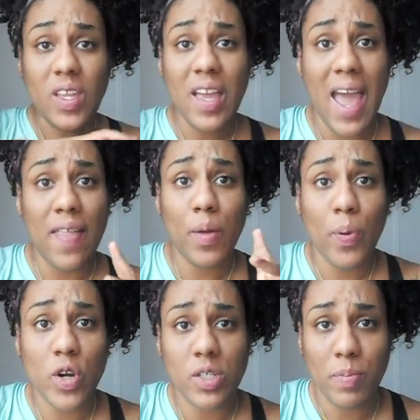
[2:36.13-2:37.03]
and the
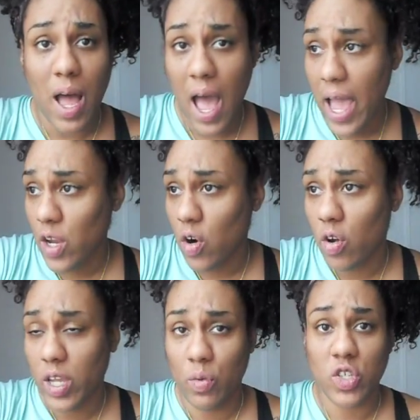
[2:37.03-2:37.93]
person behind
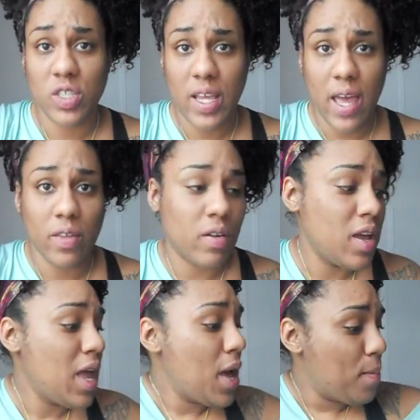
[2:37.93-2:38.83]
Curl Kit, which is Heather.
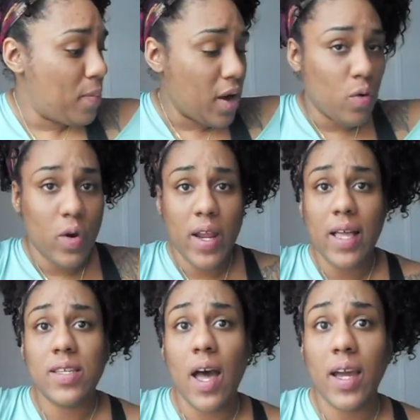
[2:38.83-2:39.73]
But we're
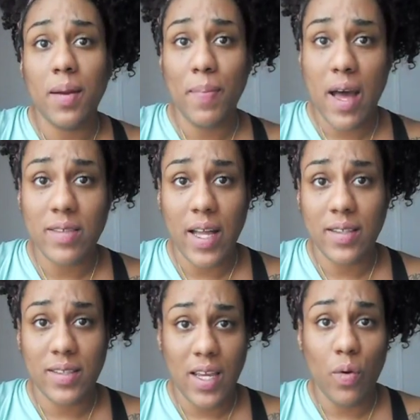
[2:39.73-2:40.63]
not talking about that
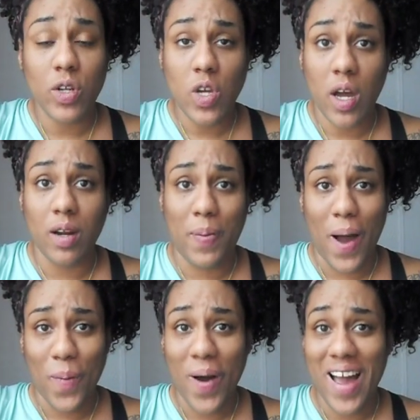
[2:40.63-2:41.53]
today. We're talking
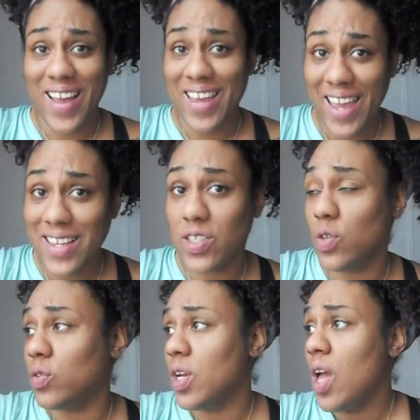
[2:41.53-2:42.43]
about why I
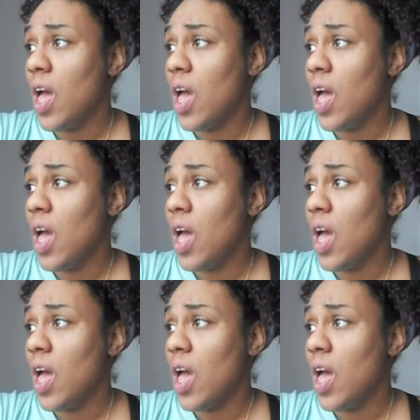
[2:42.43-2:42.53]
canceled.